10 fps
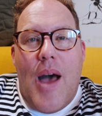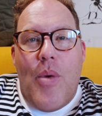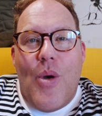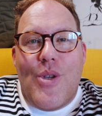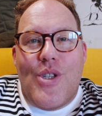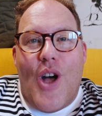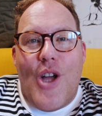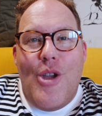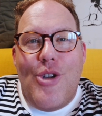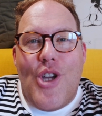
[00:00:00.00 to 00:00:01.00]
We also
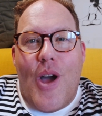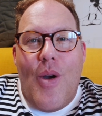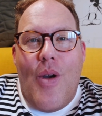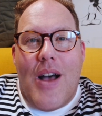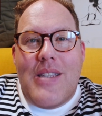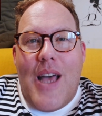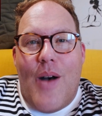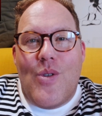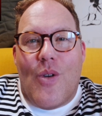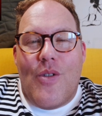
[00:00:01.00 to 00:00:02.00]
start a new show
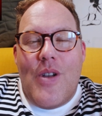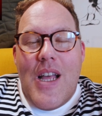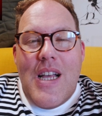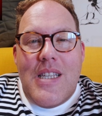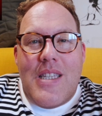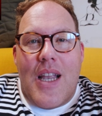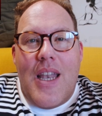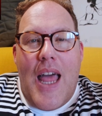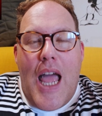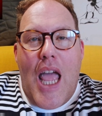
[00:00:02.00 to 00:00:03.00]
ourselves on
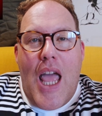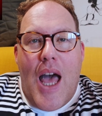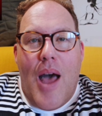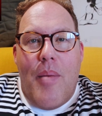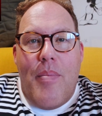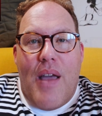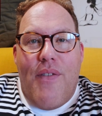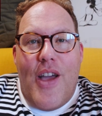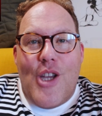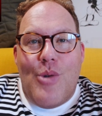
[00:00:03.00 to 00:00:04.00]
Sunday, Big
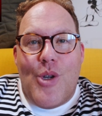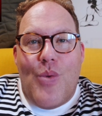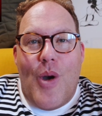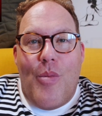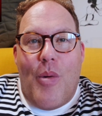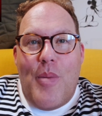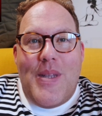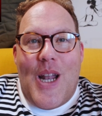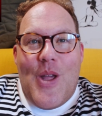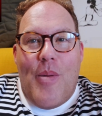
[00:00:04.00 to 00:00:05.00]
Fish, which we'll probably
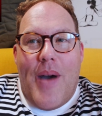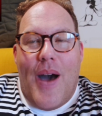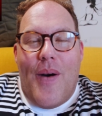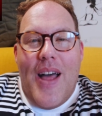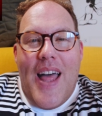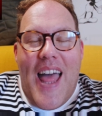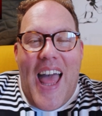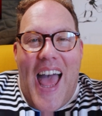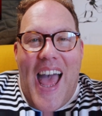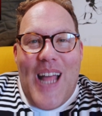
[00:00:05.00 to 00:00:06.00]
be telling you about.
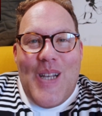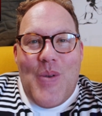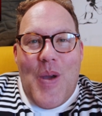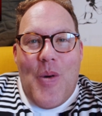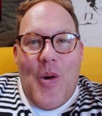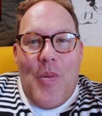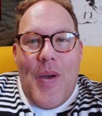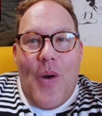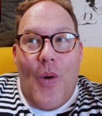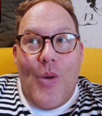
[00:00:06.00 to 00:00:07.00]
And we will
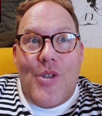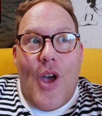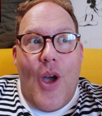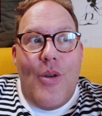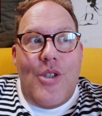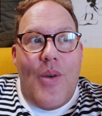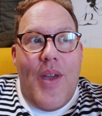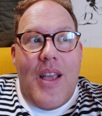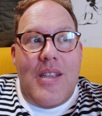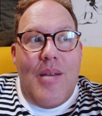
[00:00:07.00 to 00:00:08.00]
be also
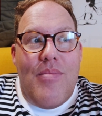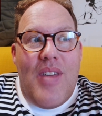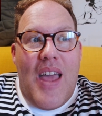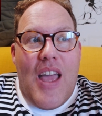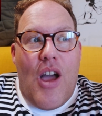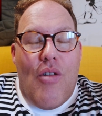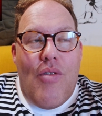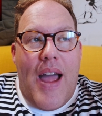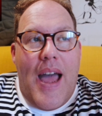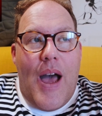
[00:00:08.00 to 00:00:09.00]
doing something
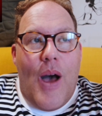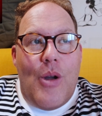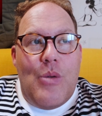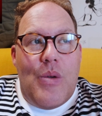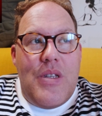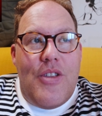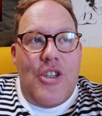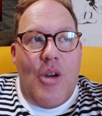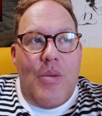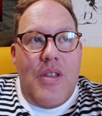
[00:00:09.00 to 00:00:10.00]
around, what was the other
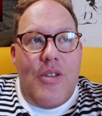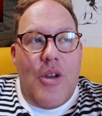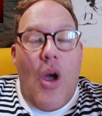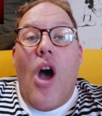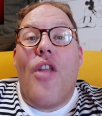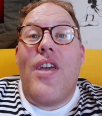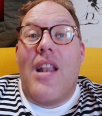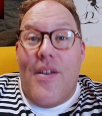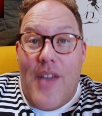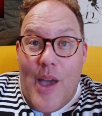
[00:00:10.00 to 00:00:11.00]
show? The
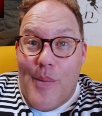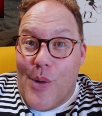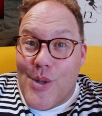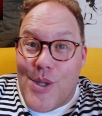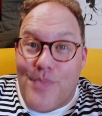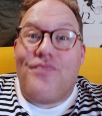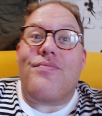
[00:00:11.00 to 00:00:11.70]
Olivier Awards.